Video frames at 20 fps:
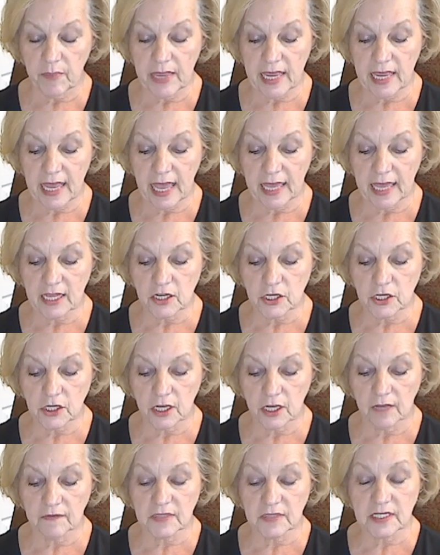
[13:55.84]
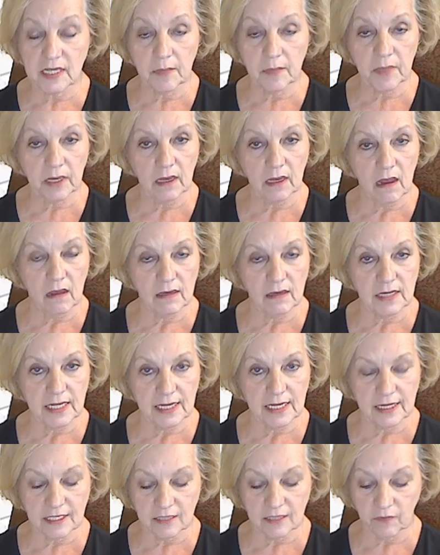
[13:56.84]
So we know the pH
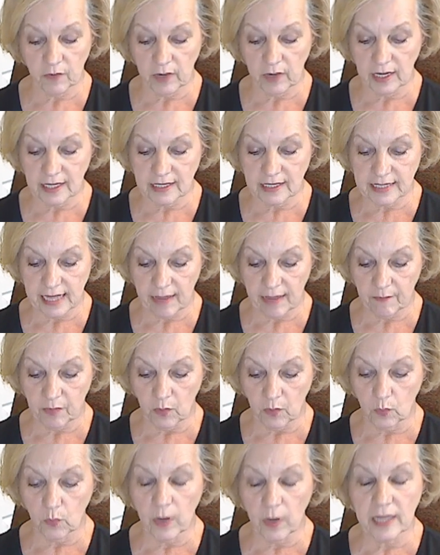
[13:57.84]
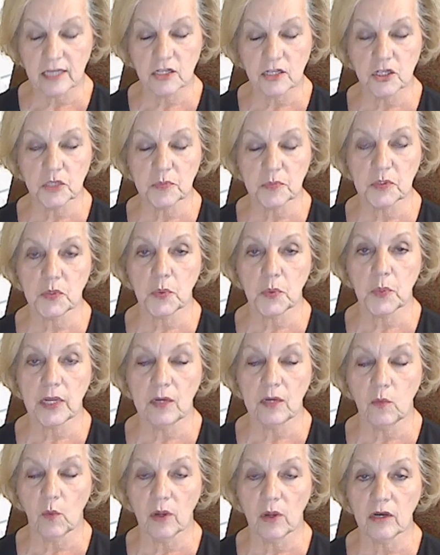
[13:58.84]
of our stomach, contents of our
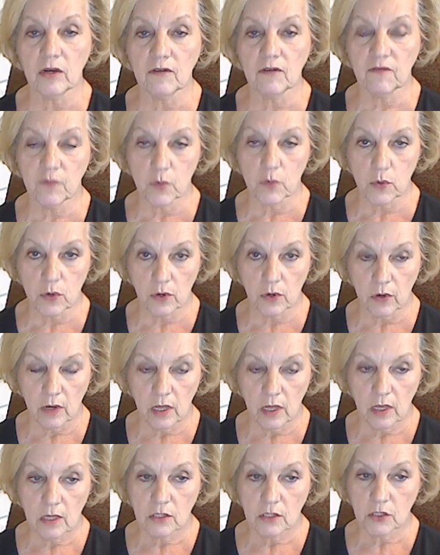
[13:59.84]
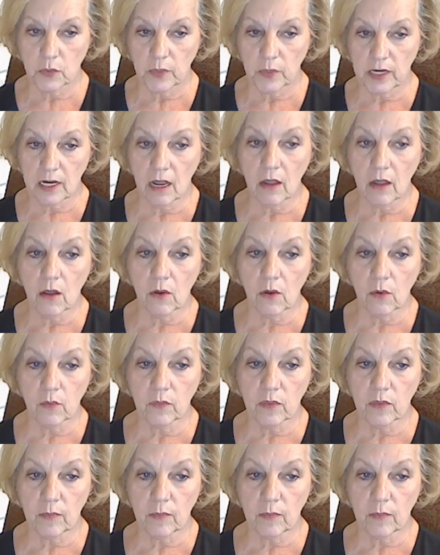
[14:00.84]
stomach, are very highly acidic.